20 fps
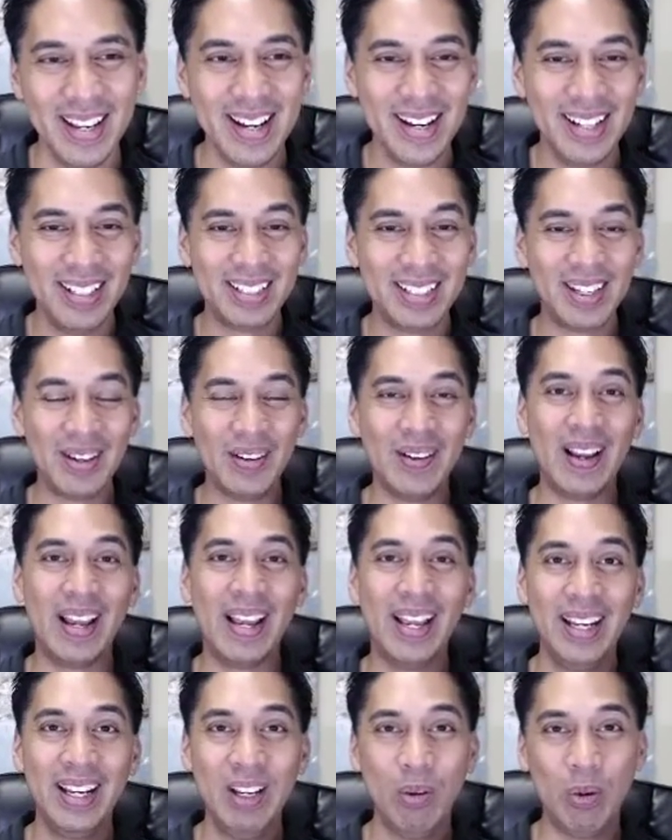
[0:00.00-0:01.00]
So
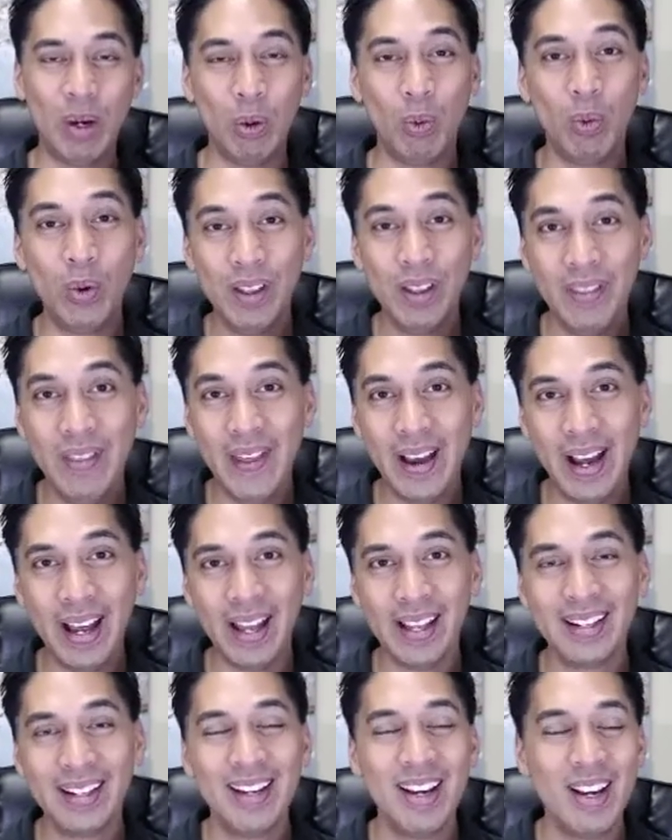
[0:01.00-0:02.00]
anyway, with that,
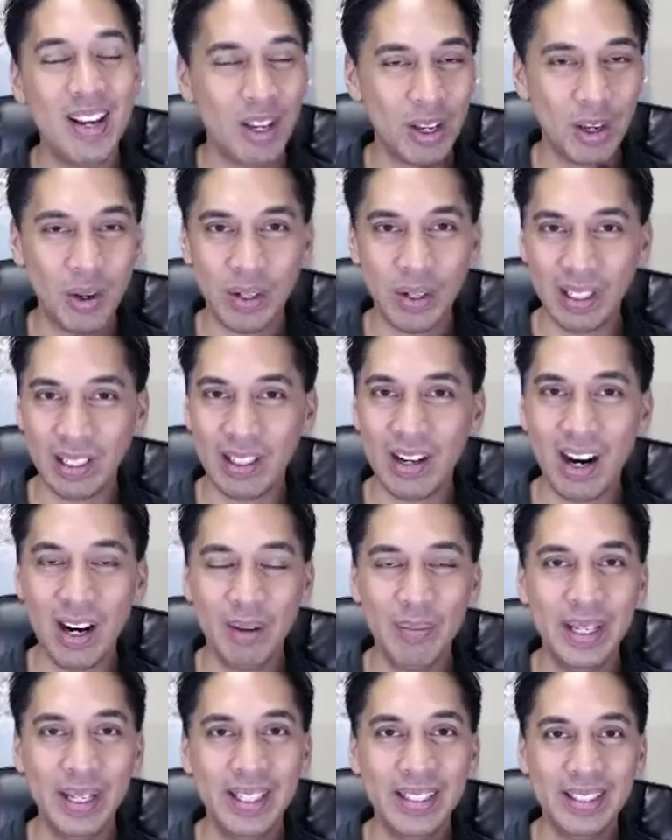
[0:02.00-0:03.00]
go ahead and
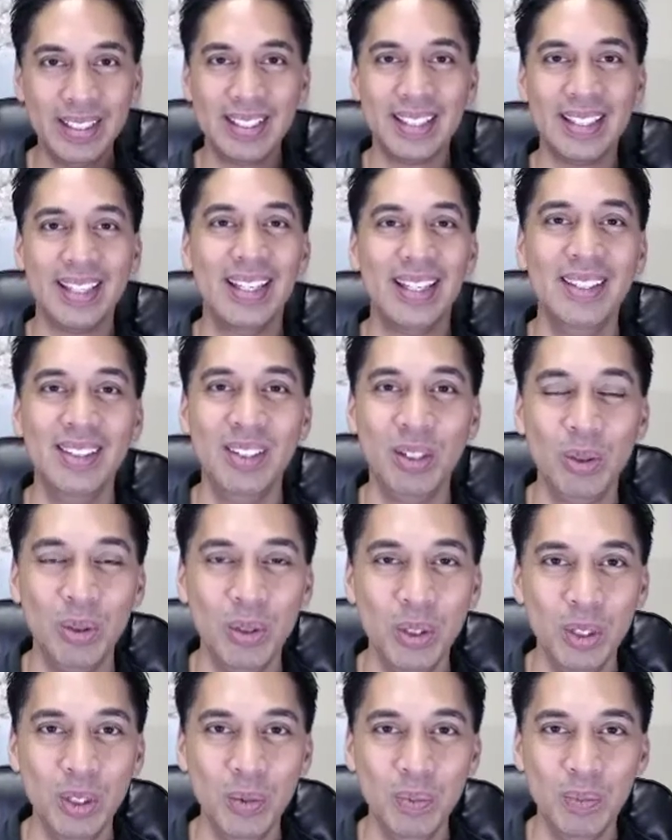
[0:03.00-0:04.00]
comment in the
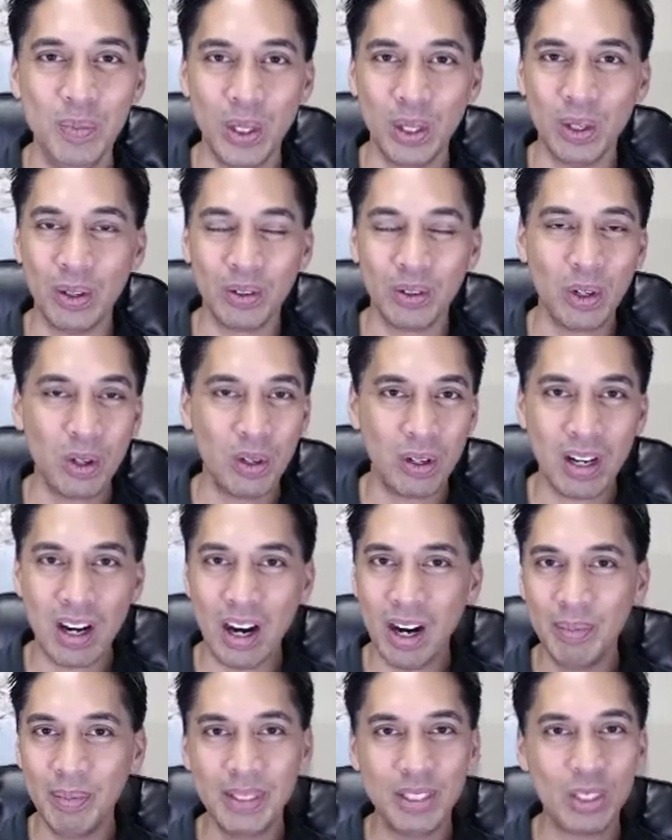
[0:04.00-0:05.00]
group your
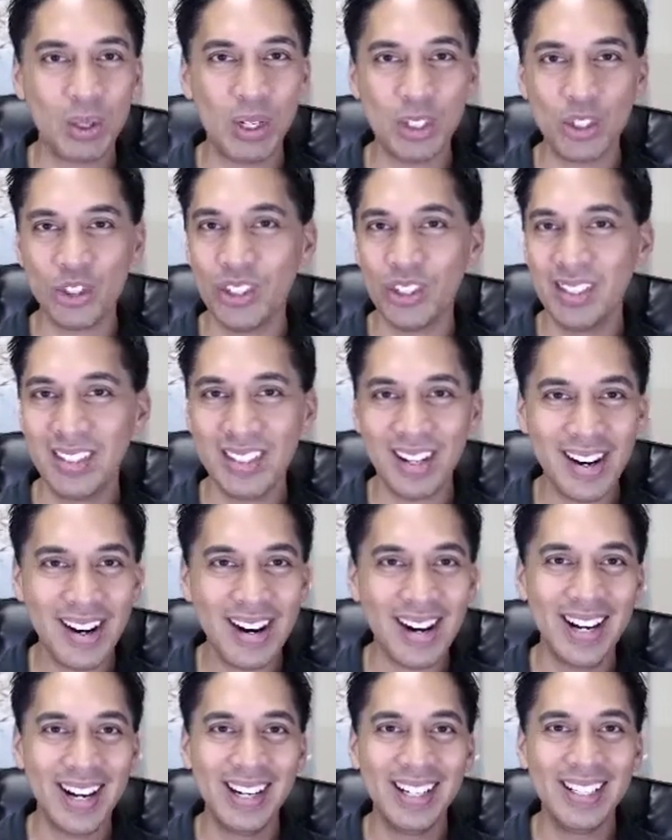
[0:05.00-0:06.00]
comments, questions,
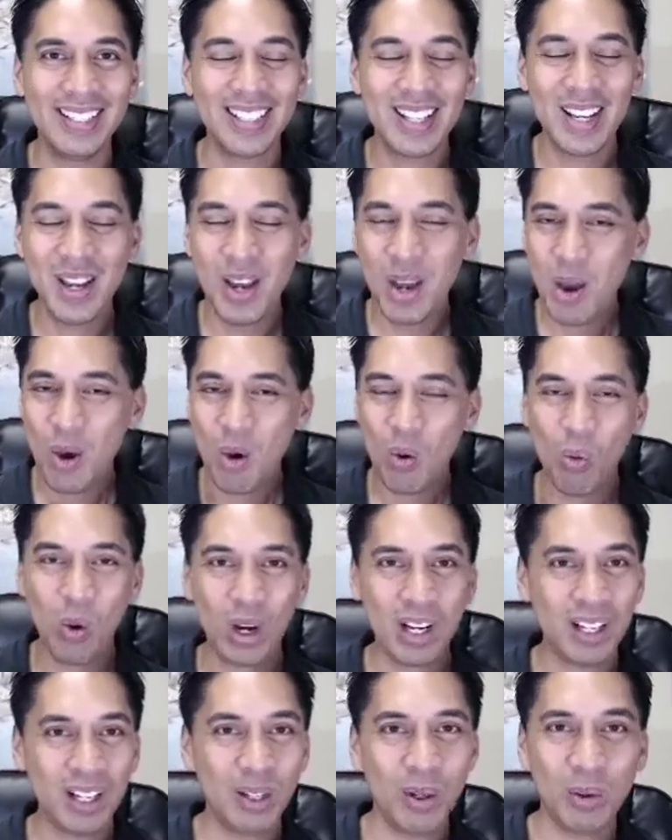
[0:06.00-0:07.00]
ahas. What
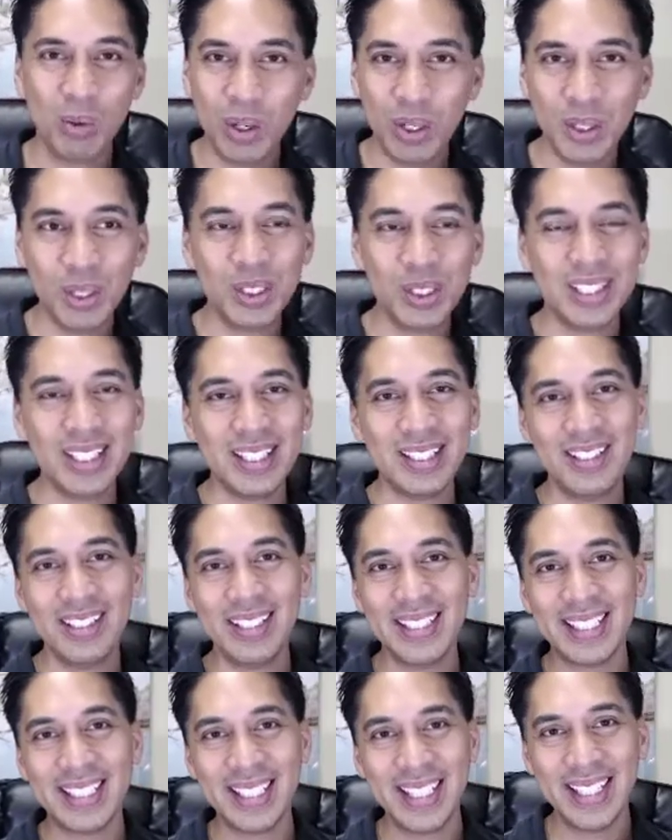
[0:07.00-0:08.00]
color rose did you
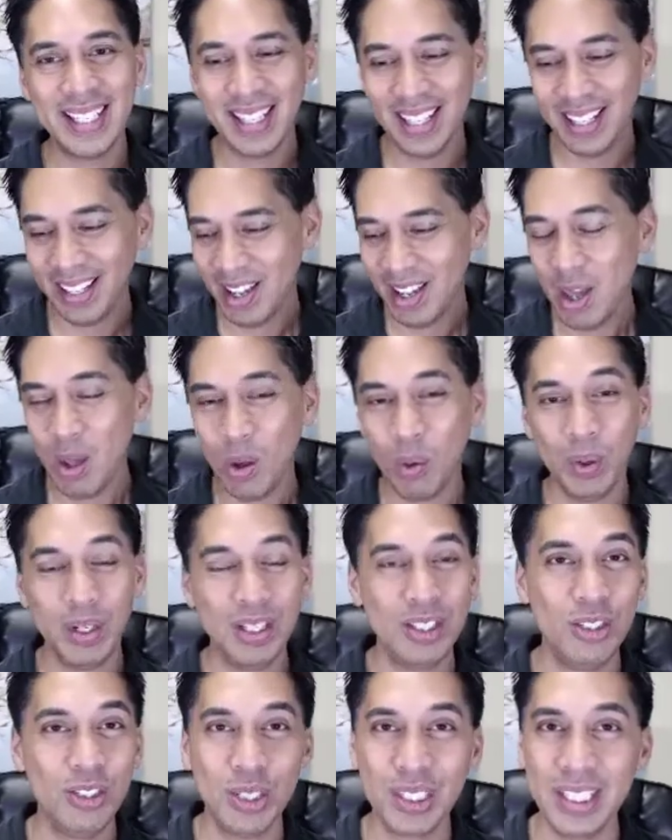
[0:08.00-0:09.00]
see? What did
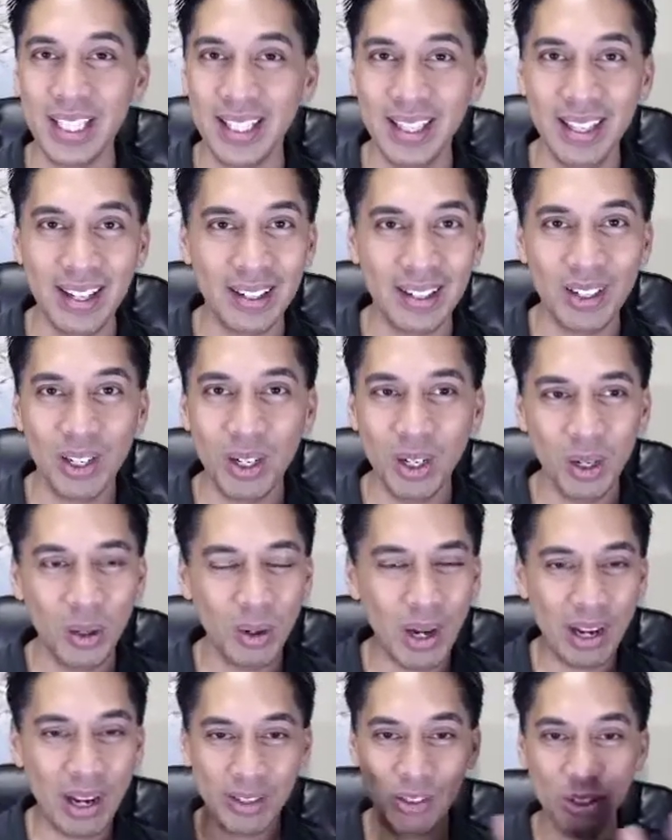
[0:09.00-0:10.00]
you see let go? How
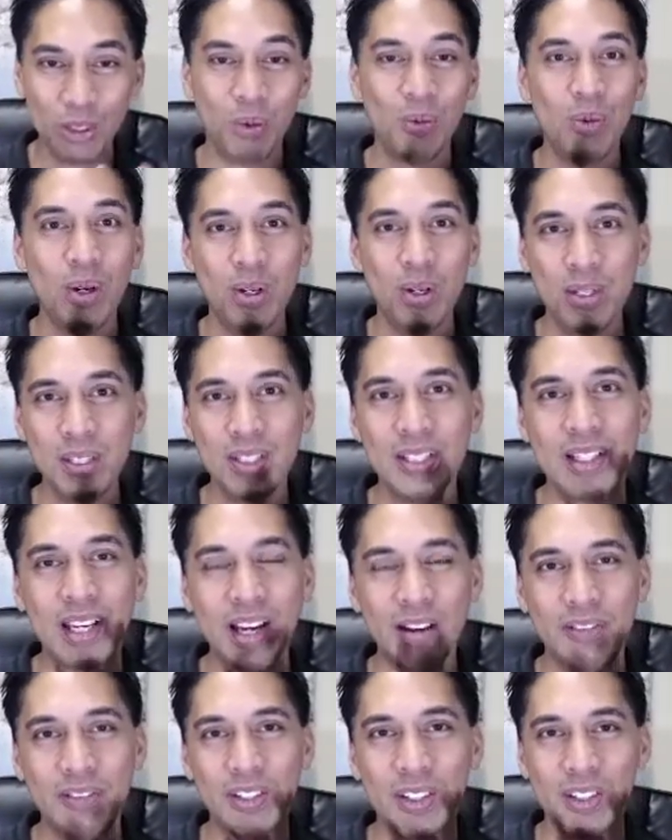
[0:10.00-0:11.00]
did your rose look
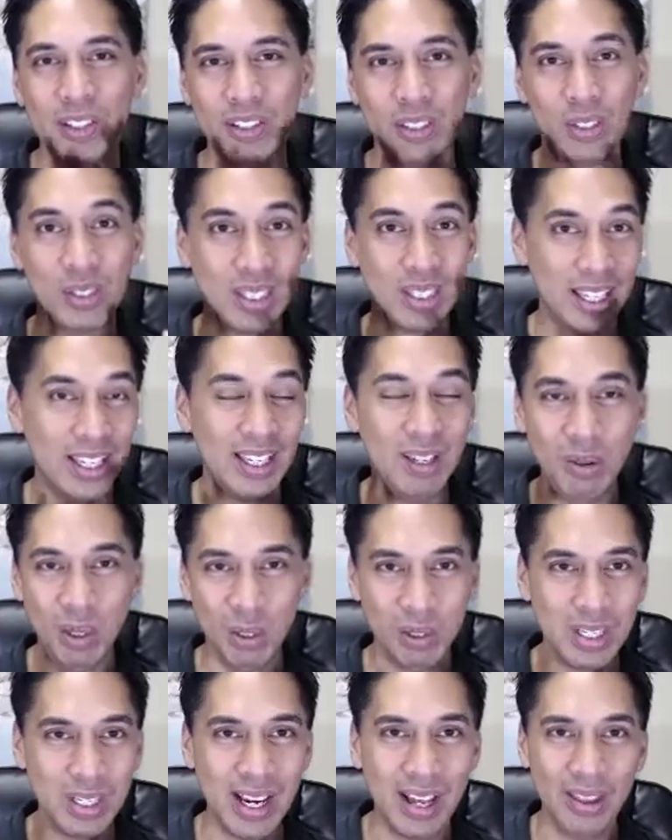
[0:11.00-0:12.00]
after your sticky rose
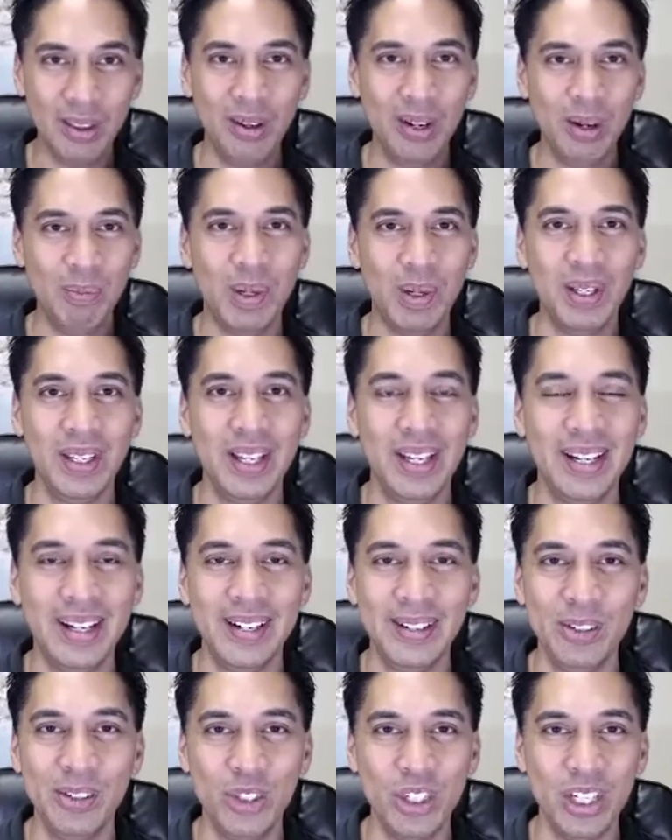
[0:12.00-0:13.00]
gathered up all that
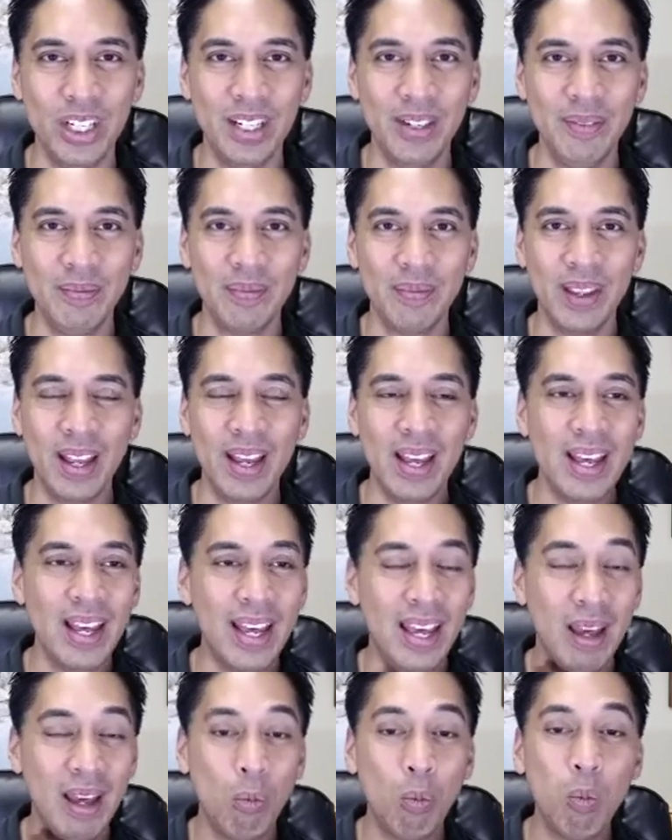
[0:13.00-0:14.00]
energy?
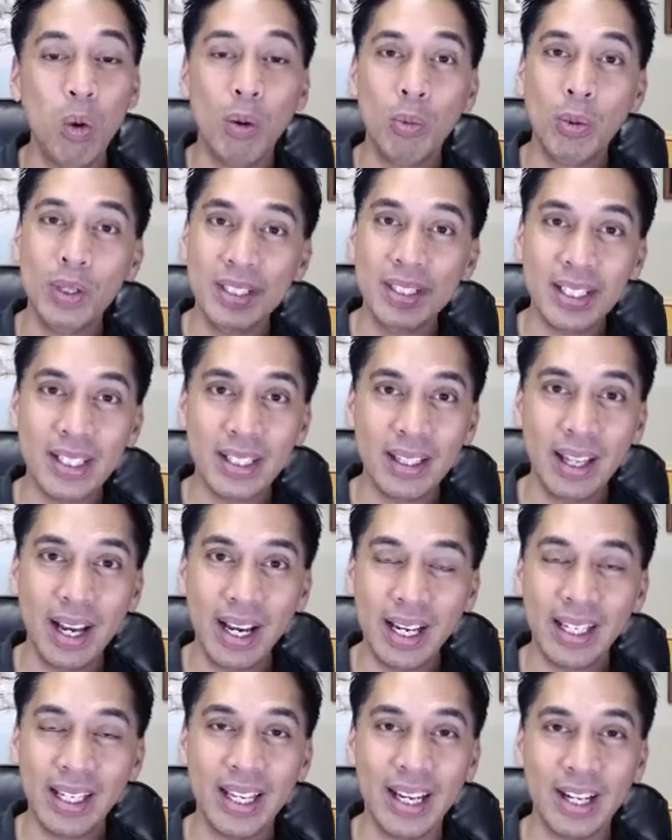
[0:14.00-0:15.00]
And what was it
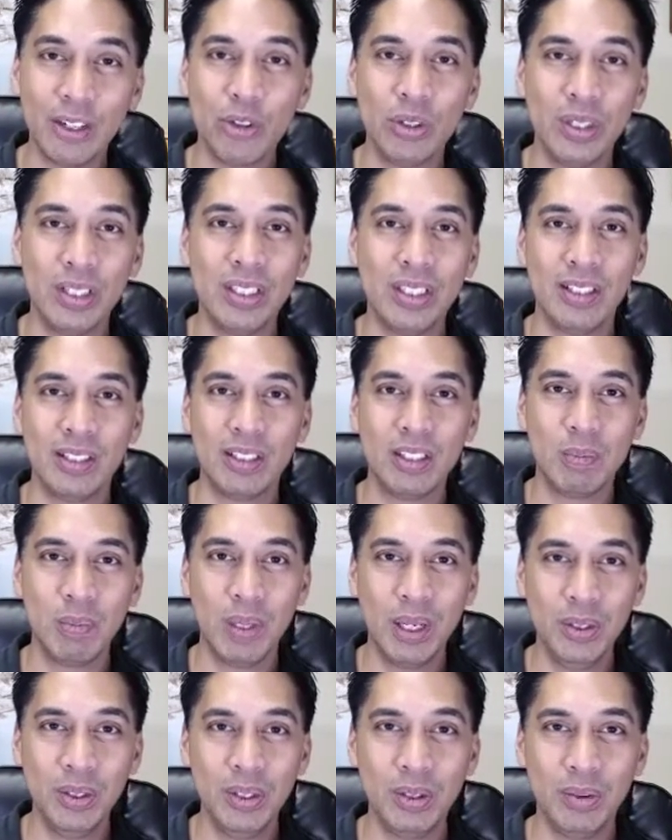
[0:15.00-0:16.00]
like actually to
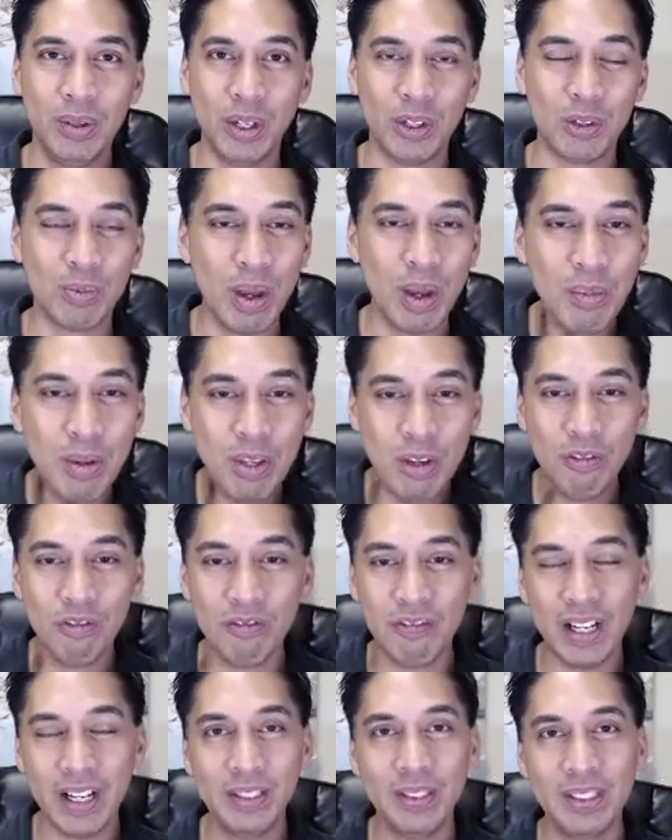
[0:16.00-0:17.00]
explode the rose? Maybe you
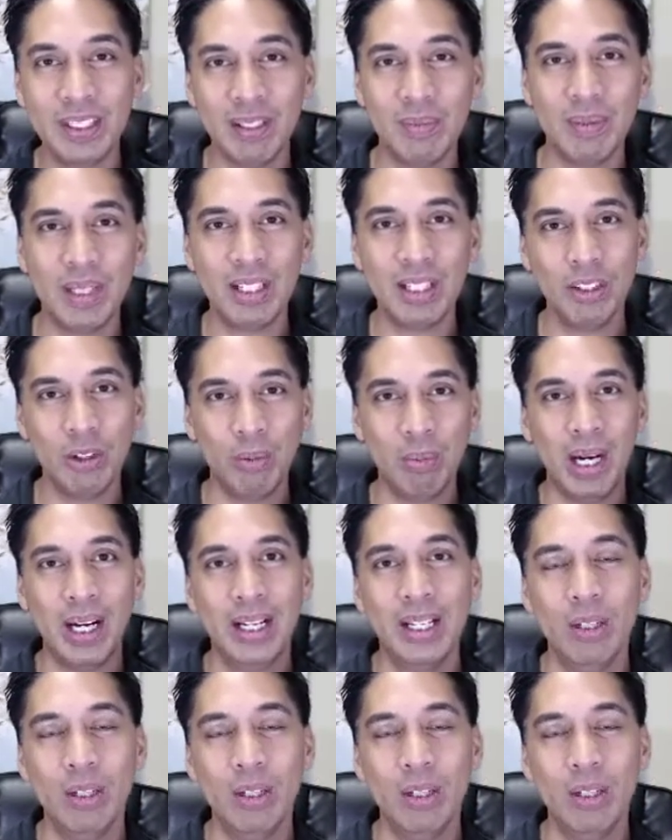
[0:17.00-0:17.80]
felt something in your body